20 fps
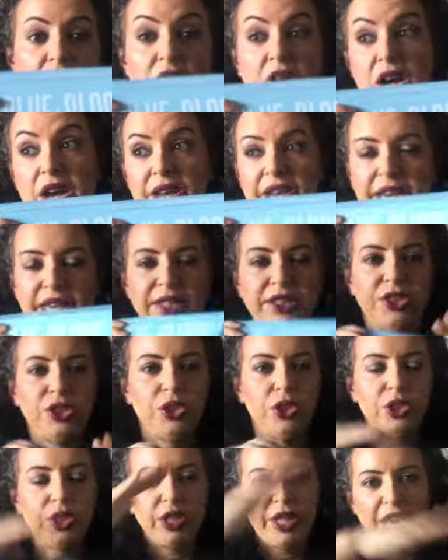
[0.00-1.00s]
I can, you
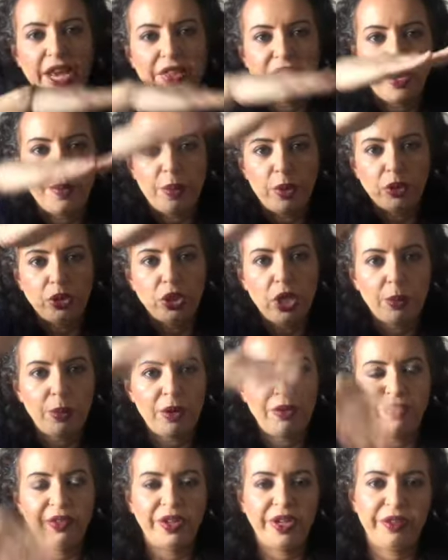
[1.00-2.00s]
know, lay them on top
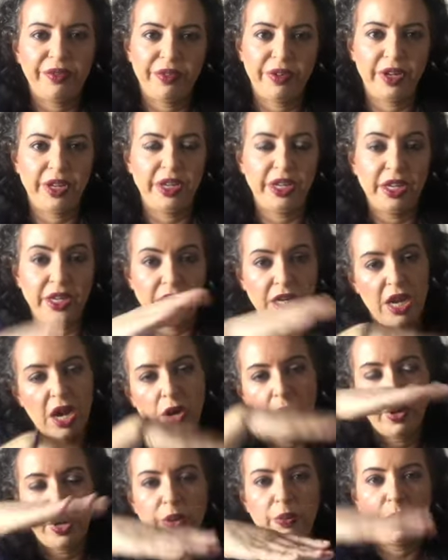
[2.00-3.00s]
of it
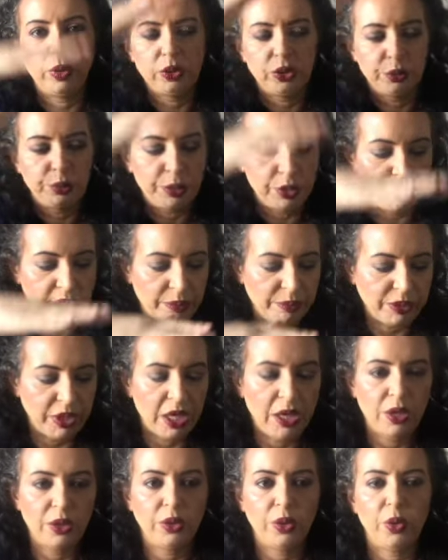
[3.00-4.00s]
how I want to put them
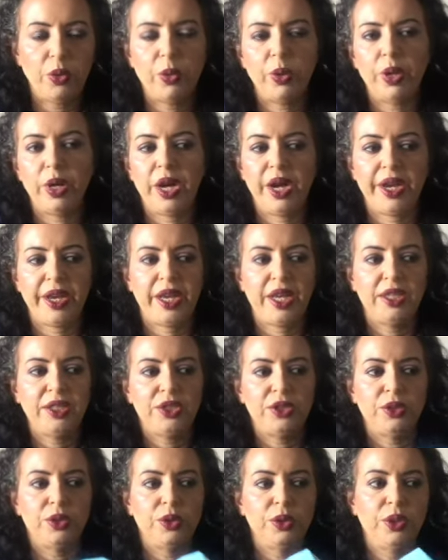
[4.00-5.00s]
down, or I can,
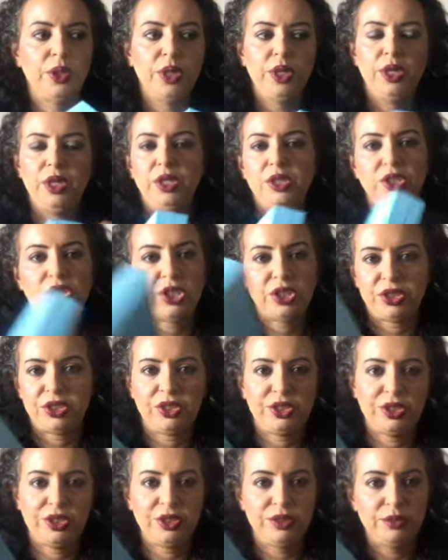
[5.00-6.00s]
you know,
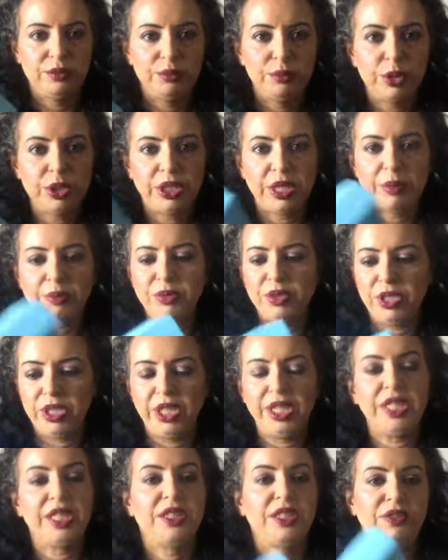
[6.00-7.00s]
just put them
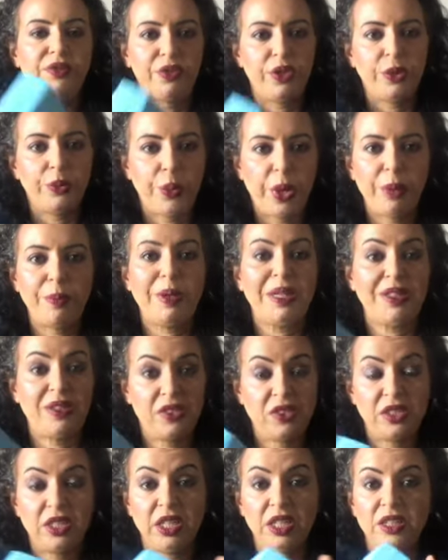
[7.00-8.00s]
in a different way, but
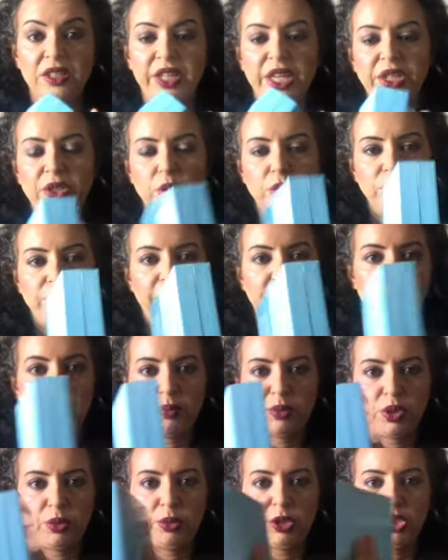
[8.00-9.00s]
still they don't take
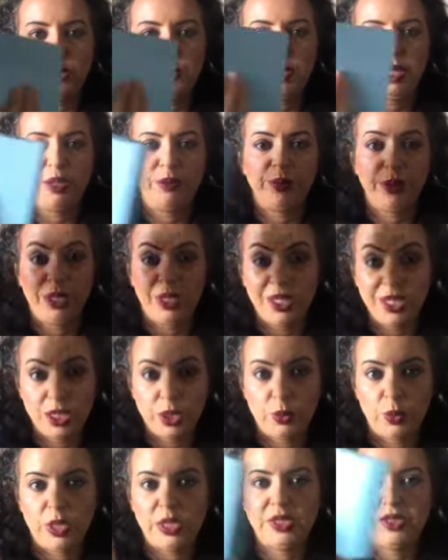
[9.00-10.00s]
up so much space. But
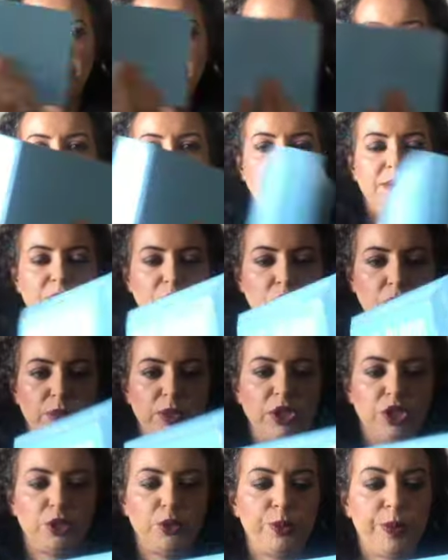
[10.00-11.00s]
this one takes up so
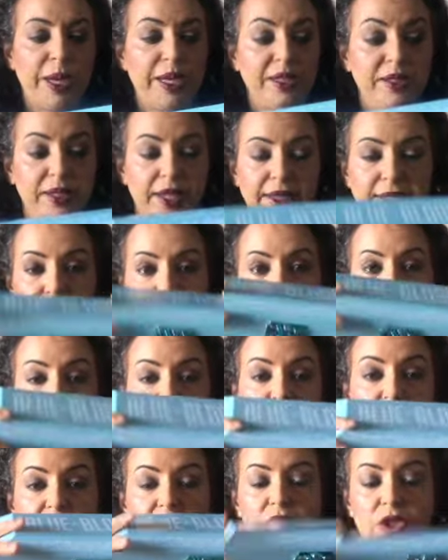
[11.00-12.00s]
much space, and it's
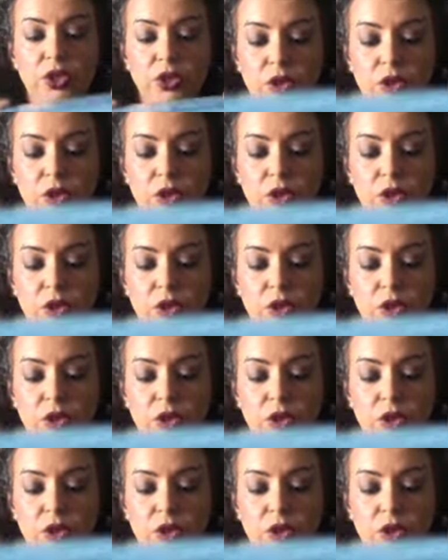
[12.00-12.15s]
not easy, you